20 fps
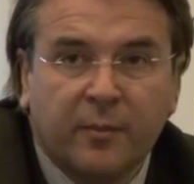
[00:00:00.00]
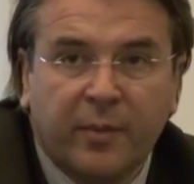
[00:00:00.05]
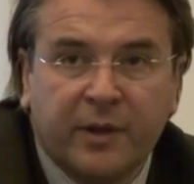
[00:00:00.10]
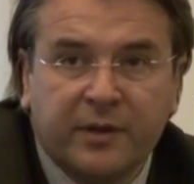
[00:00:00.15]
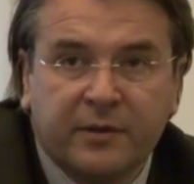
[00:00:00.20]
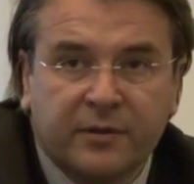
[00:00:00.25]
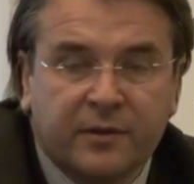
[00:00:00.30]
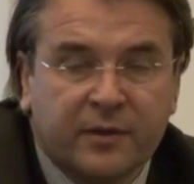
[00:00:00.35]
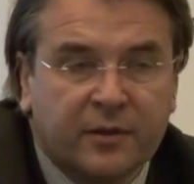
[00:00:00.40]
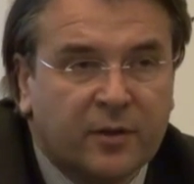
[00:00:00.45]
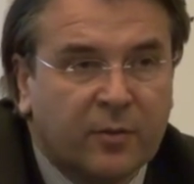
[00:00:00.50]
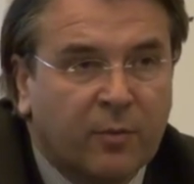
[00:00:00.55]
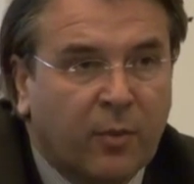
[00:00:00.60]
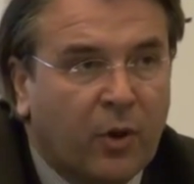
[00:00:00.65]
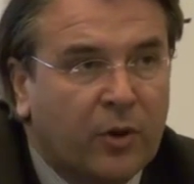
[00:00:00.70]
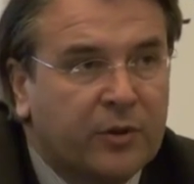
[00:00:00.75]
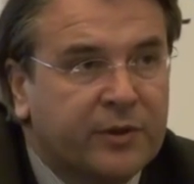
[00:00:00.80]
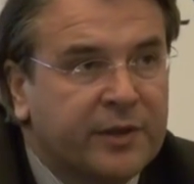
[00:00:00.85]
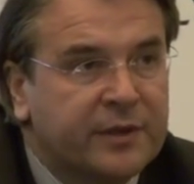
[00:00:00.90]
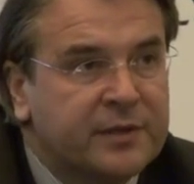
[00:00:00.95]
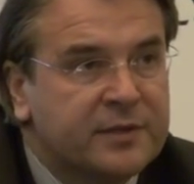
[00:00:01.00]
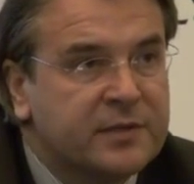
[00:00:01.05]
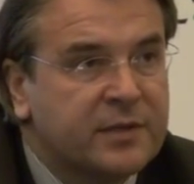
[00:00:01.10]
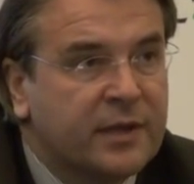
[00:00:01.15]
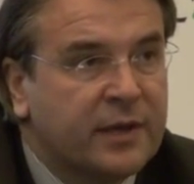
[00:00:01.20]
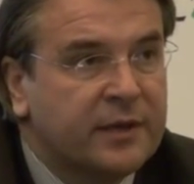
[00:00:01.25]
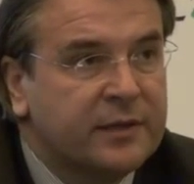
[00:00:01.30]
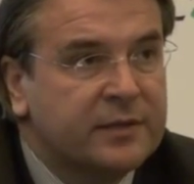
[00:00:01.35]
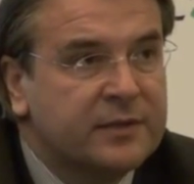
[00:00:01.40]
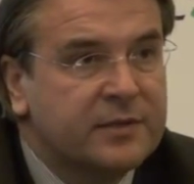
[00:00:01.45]
better than the Baltic
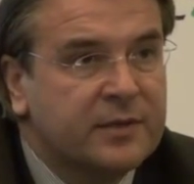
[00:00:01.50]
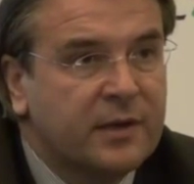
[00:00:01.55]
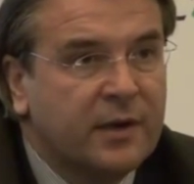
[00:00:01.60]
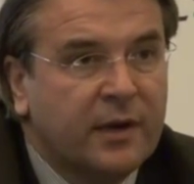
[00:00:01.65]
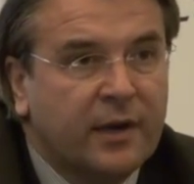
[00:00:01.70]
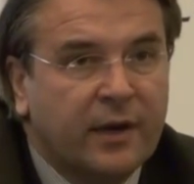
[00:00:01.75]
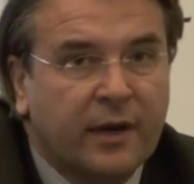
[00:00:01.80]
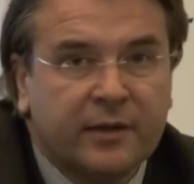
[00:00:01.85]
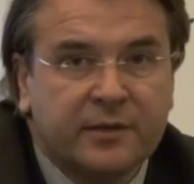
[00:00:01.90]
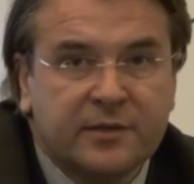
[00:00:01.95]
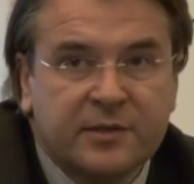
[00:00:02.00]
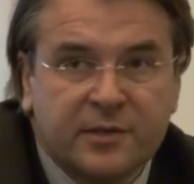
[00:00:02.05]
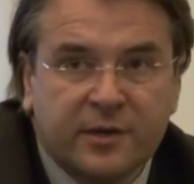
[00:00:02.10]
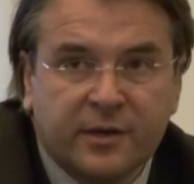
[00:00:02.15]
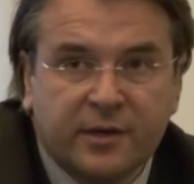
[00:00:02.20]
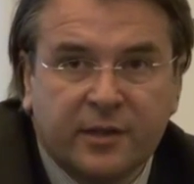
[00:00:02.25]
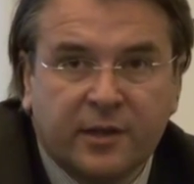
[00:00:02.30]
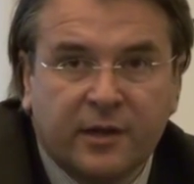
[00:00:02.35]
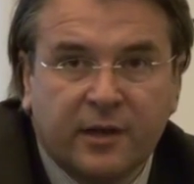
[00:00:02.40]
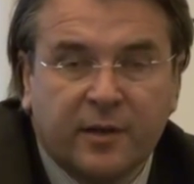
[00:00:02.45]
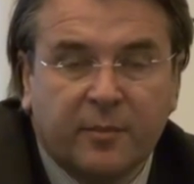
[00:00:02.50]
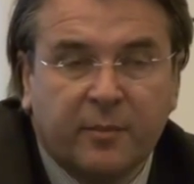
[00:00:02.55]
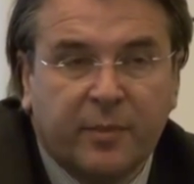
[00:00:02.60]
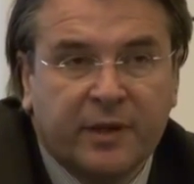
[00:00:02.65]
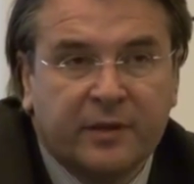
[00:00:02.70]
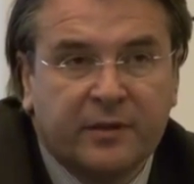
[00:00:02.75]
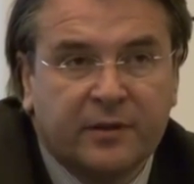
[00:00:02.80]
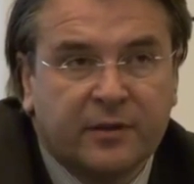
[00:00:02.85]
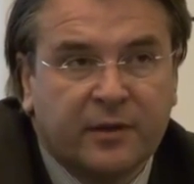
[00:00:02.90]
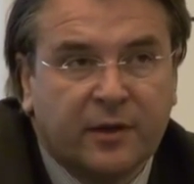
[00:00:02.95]
states, and certainly
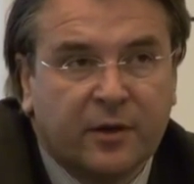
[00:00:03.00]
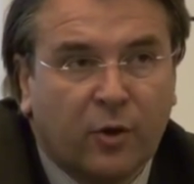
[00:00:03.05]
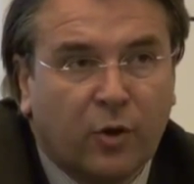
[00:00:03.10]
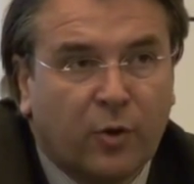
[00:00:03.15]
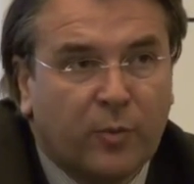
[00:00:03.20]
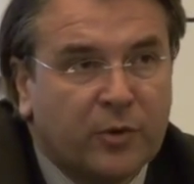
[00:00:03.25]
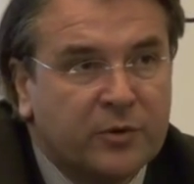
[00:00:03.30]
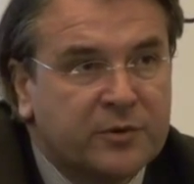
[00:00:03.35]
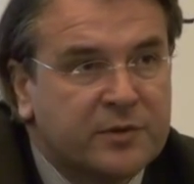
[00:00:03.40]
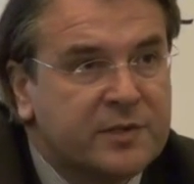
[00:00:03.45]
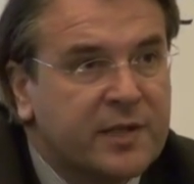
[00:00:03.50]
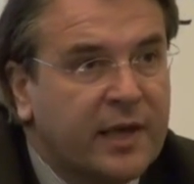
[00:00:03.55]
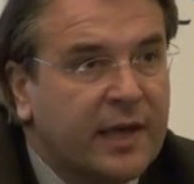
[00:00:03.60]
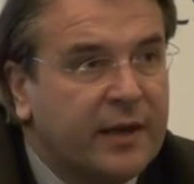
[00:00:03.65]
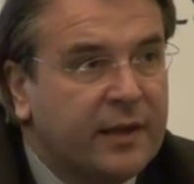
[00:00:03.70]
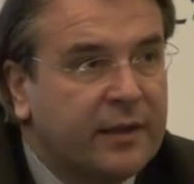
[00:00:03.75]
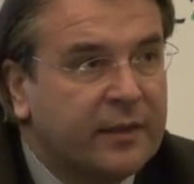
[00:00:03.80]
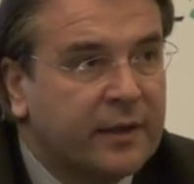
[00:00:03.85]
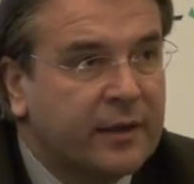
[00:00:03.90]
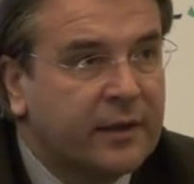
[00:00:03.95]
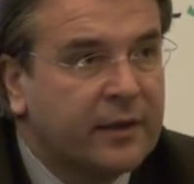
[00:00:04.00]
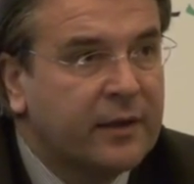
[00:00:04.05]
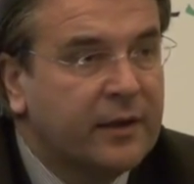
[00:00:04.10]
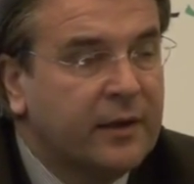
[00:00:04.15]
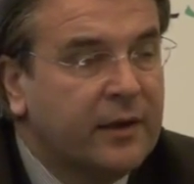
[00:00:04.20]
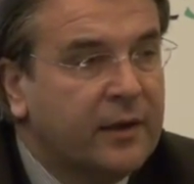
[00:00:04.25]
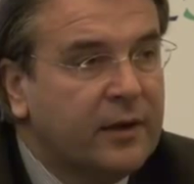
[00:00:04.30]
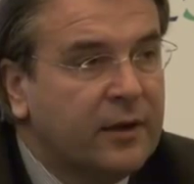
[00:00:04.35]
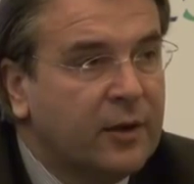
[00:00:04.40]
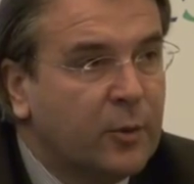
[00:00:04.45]
better than almost anything
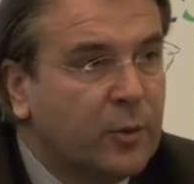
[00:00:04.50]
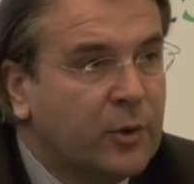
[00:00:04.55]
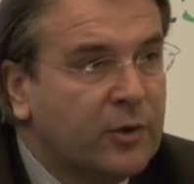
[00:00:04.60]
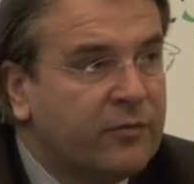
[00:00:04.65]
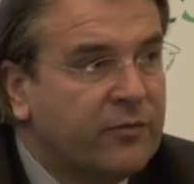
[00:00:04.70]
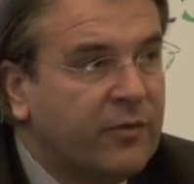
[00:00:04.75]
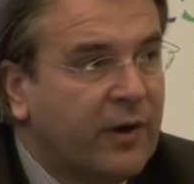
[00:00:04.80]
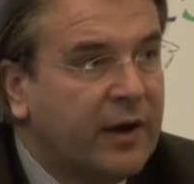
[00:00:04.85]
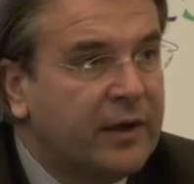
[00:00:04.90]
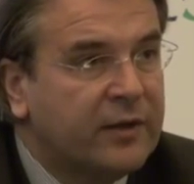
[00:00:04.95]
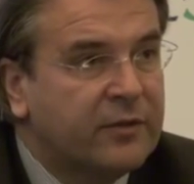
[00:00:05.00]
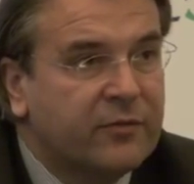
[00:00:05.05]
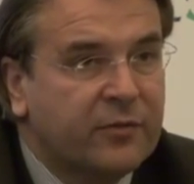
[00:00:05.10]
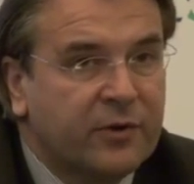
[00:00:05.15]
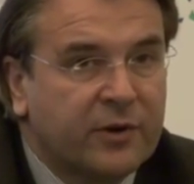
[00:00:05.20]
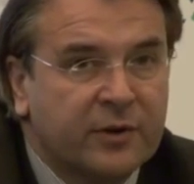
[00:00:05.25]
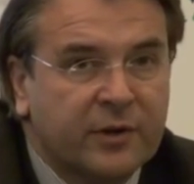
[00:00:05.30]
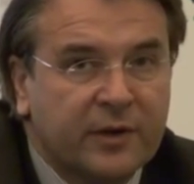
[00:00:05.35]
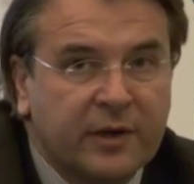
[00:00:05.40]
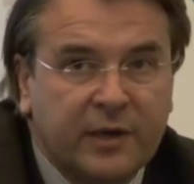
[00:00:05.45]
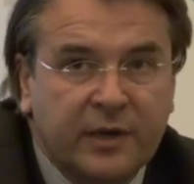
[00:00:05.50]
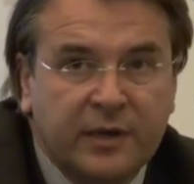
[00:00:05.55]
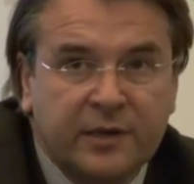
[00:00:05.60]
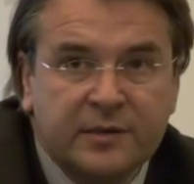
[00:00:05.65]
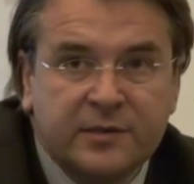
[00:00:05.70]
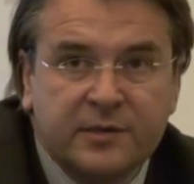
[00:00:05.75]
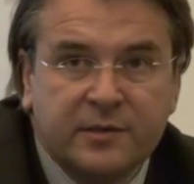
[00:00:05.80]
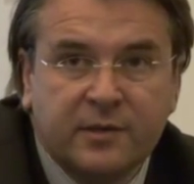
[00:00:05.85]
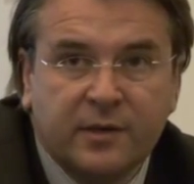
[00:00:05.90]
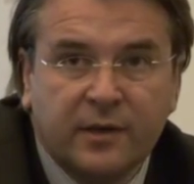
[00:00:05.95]
you will find further
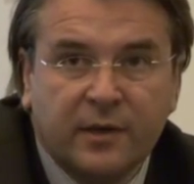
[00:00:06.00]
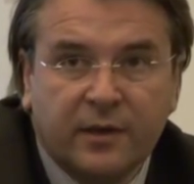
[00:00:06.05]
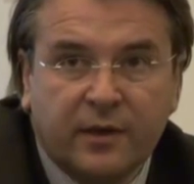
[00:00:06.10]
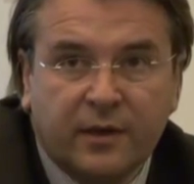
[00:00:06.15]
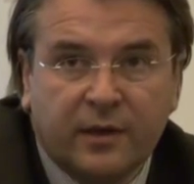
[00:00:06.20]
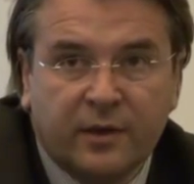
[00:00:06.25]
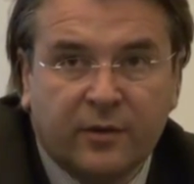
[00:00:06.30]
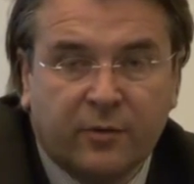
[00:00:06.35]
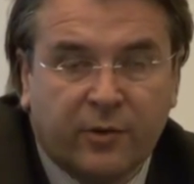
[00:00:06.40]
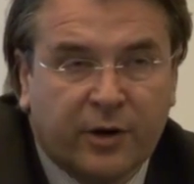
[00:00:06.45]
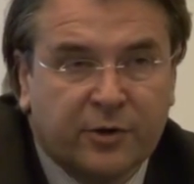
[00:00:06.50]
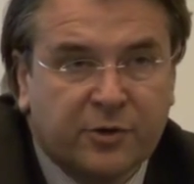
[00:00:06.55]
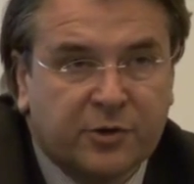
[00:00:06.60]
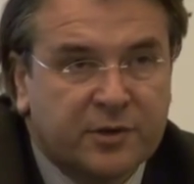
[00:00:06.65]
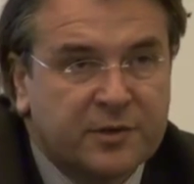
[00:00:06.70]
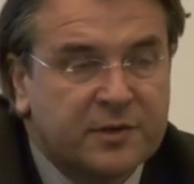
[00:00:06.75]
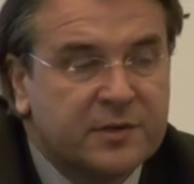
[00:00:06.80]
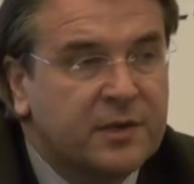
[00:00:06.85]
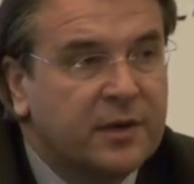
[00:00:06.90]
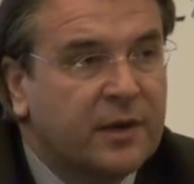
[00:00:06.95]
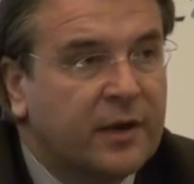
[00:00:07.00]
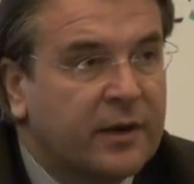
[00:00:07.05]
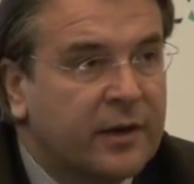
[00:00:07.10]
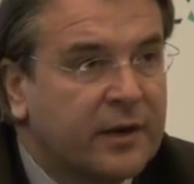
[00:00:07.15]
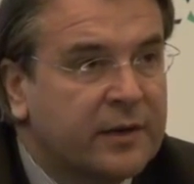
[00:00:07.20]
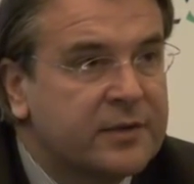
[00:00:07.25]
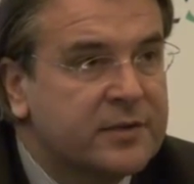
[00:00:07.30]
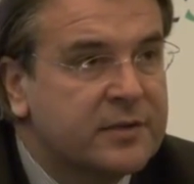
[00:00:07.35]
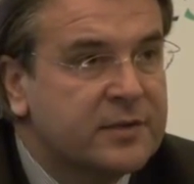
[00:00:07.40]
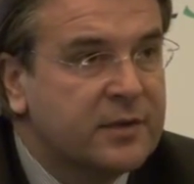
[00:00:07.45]
east in Russia
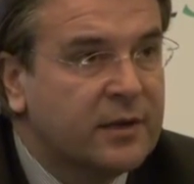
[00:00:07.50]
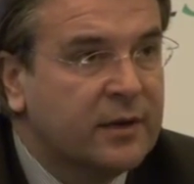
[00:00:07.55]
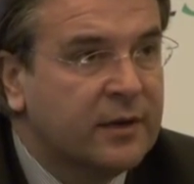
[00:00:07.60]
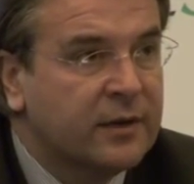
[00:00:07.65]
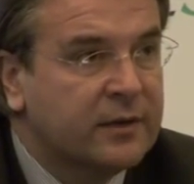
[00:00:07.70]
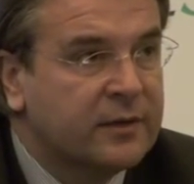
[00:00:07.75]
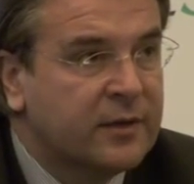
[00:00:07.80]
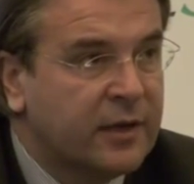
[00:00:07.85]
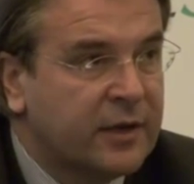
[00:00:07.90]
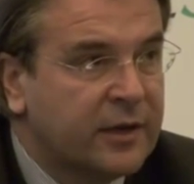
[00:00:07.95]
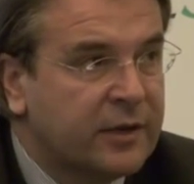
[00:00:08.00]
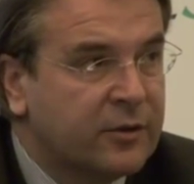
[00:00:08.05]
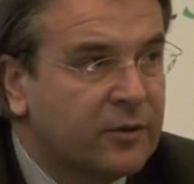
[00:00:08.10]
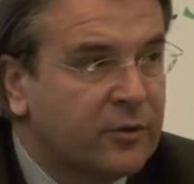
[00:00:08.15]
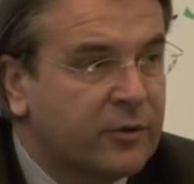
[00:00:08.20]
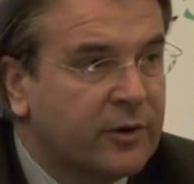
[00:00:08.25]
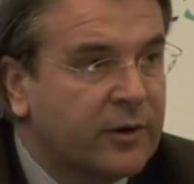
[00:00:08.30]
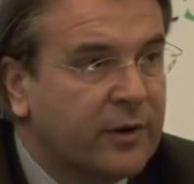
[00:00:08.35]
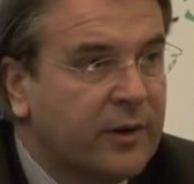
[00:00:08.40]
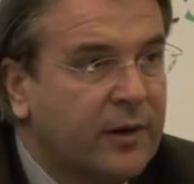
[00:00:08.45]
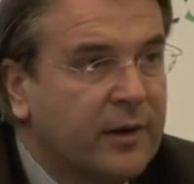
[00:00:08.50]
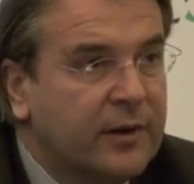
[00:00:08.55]
CIS uh, territory.